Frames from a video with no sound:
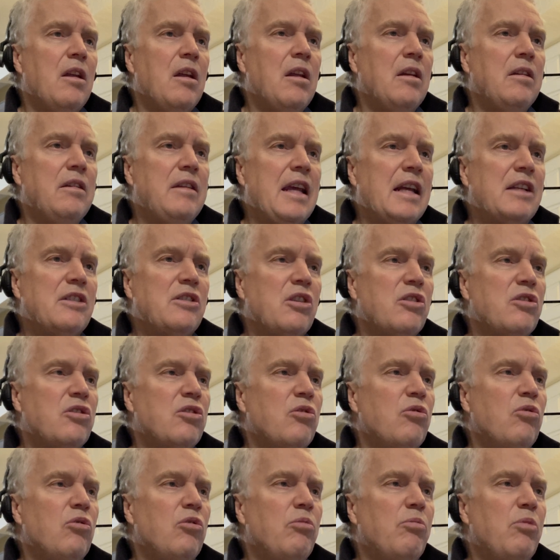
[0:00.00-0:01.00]
Texas
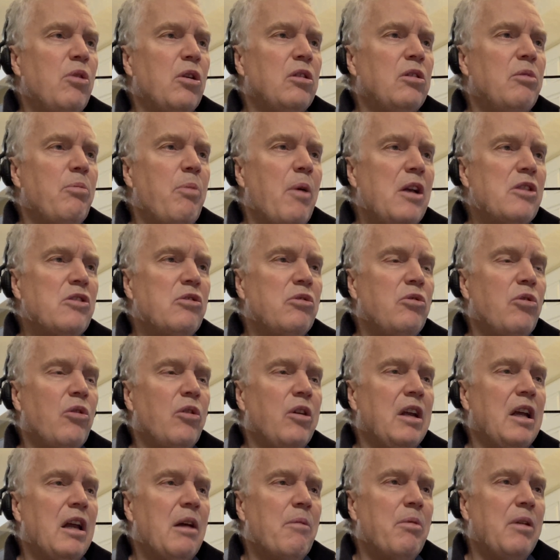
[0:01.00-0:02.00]
School Book
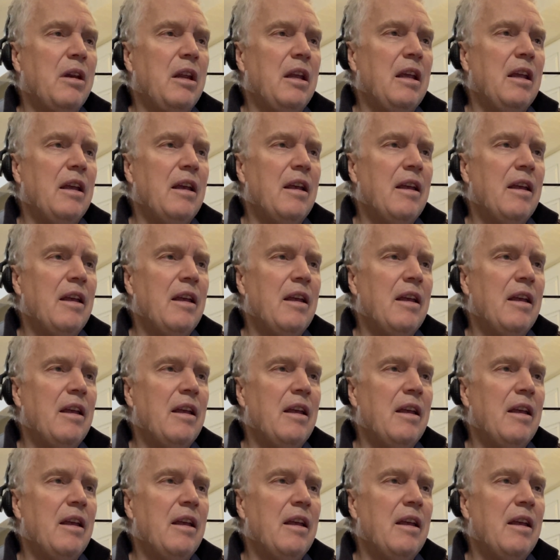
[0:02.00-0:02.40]
Depository Company.